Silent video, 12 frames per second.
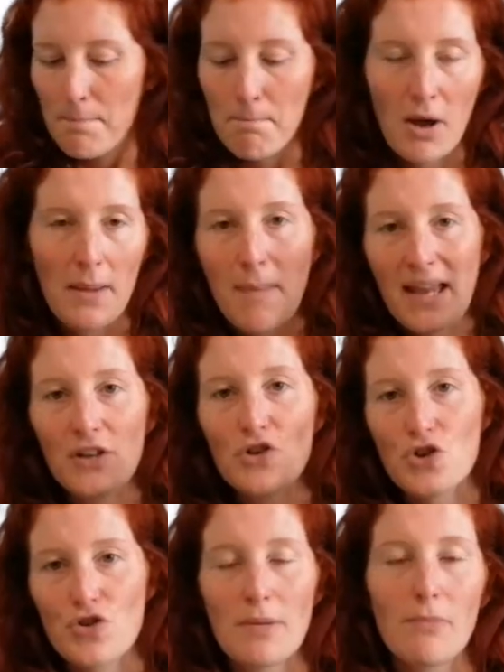my
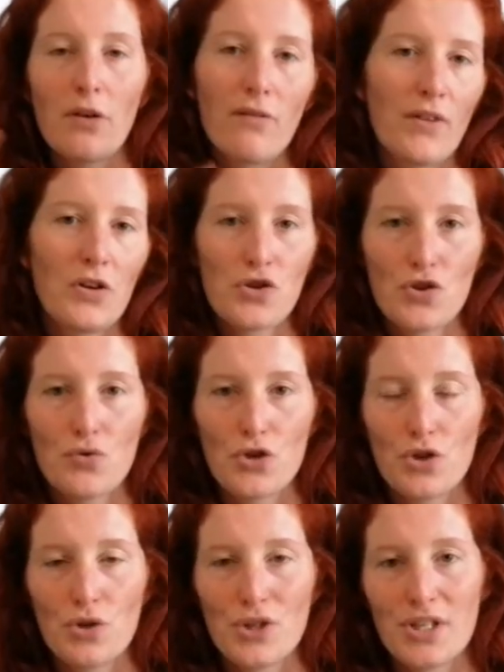mainstream conventional
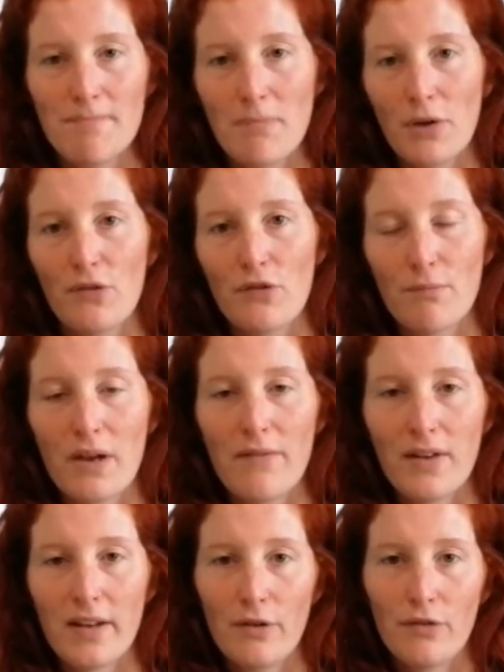shoes in most of my
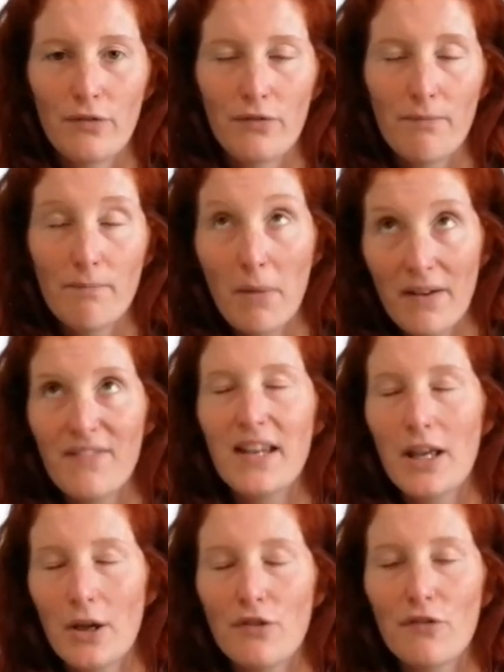
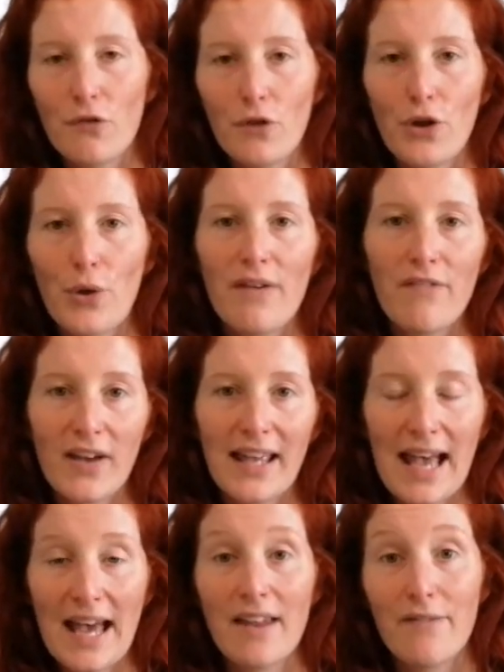videos for you if
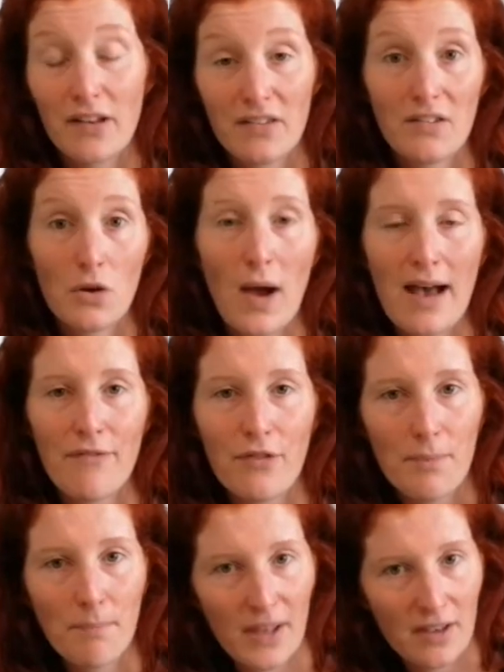I still have
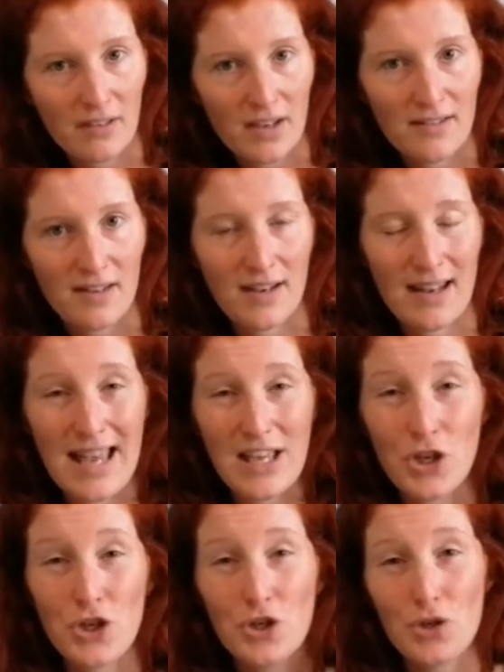them, because I did a
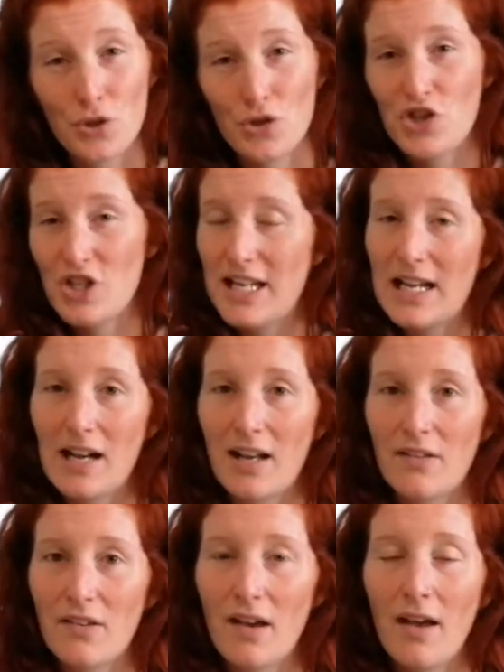huge
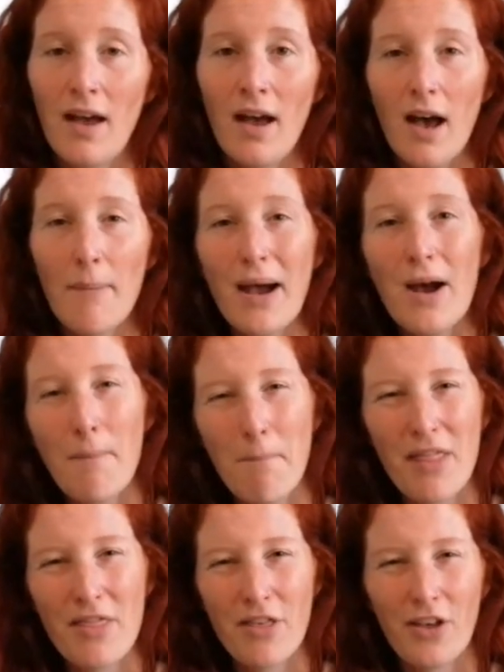declutter about a
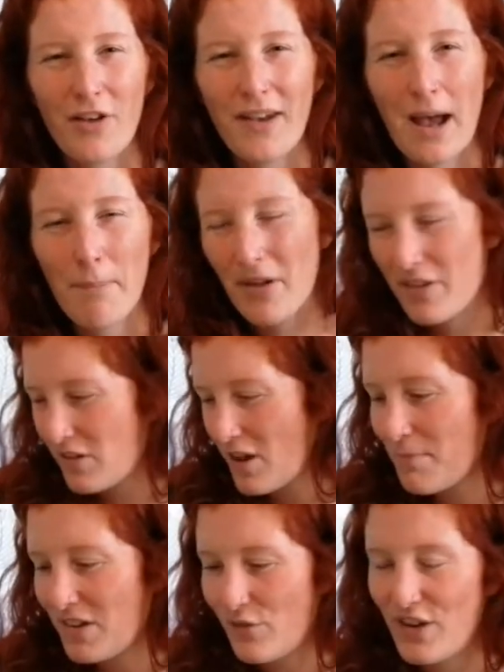month ago now. By the
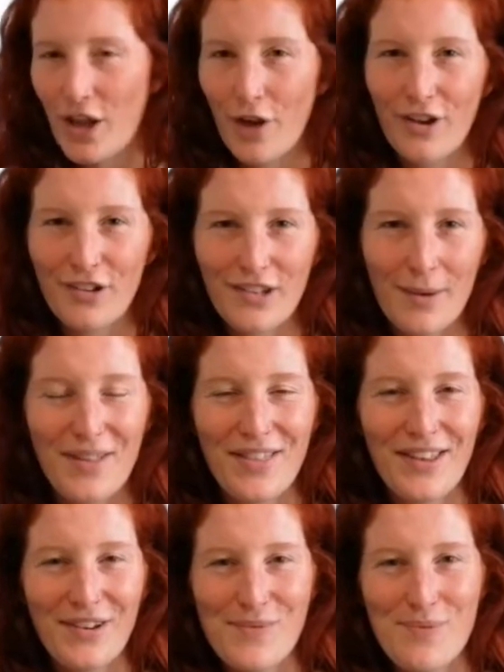time this video goes up, I
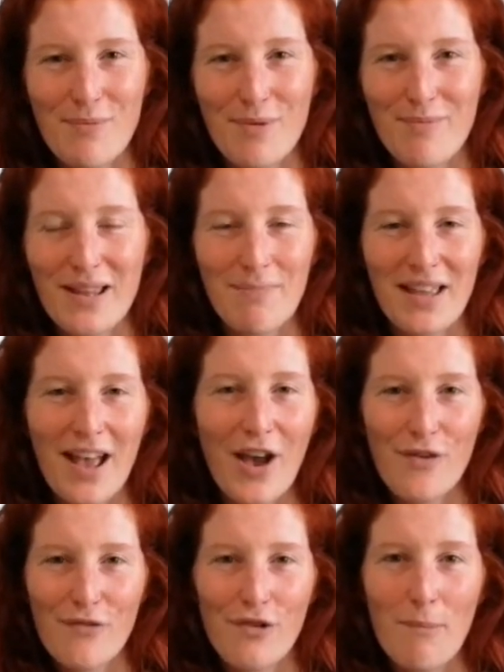think it will probably be
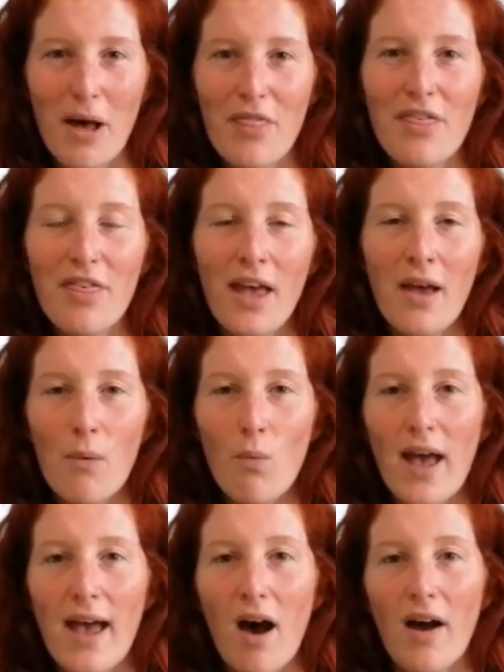over a month,
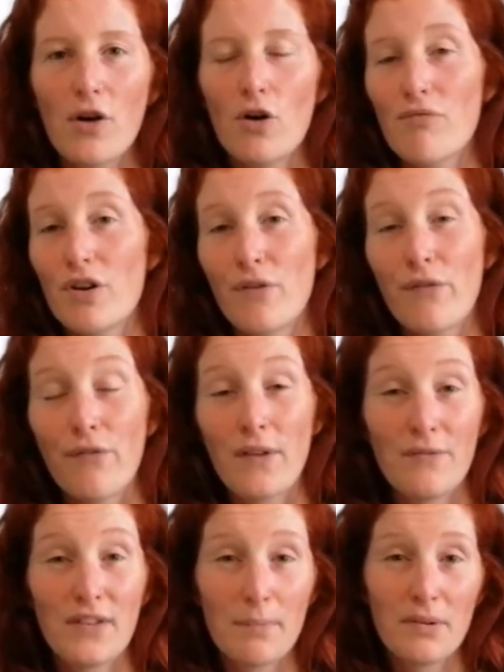where I got rid of
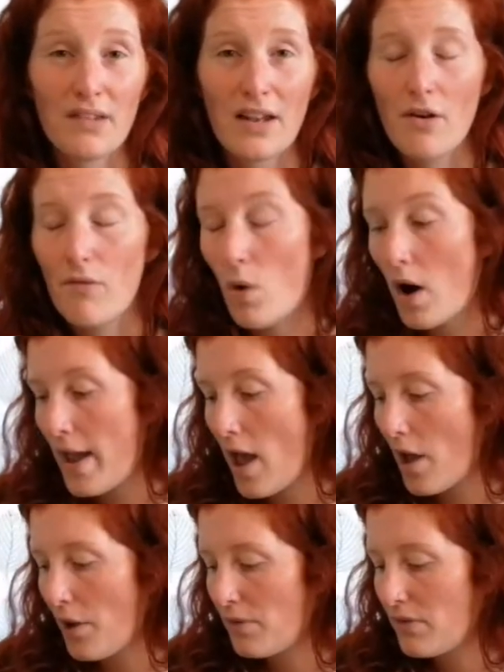50% of what
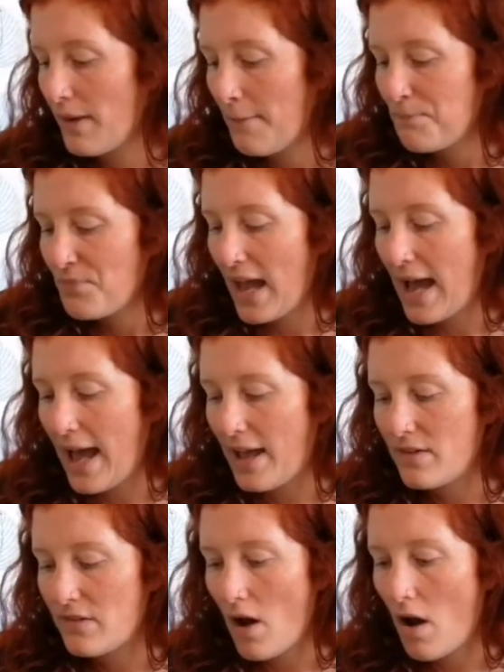I owned,
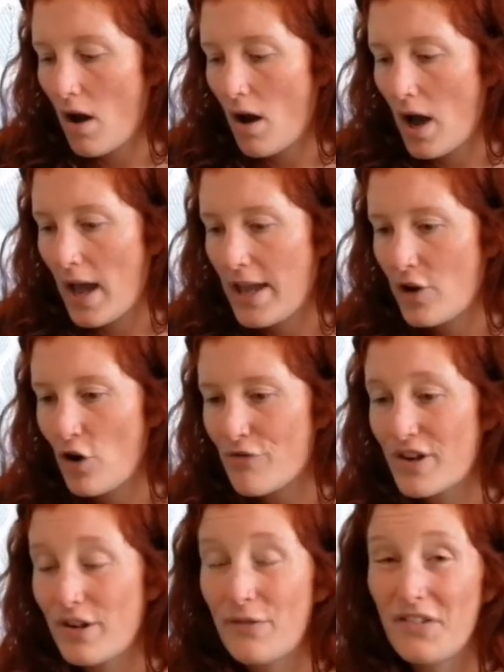and I got
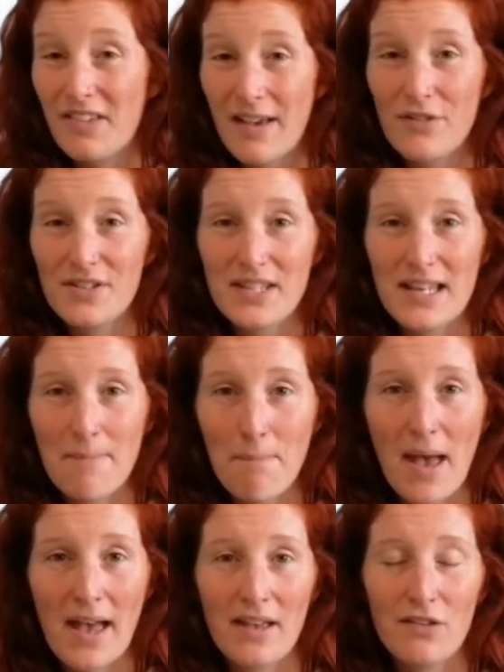rid of 17
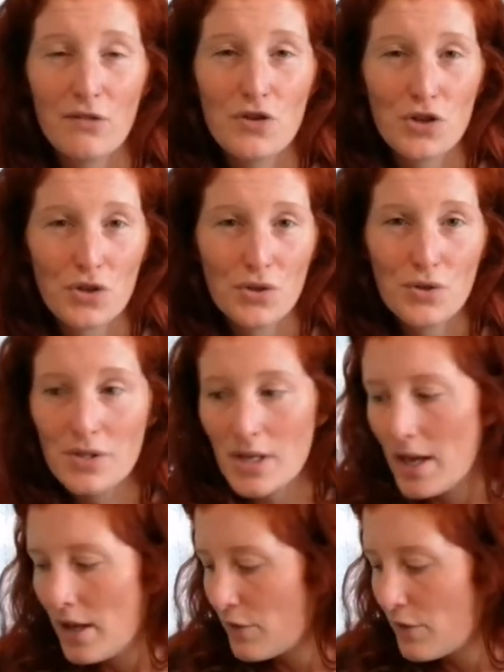pairs of shoes.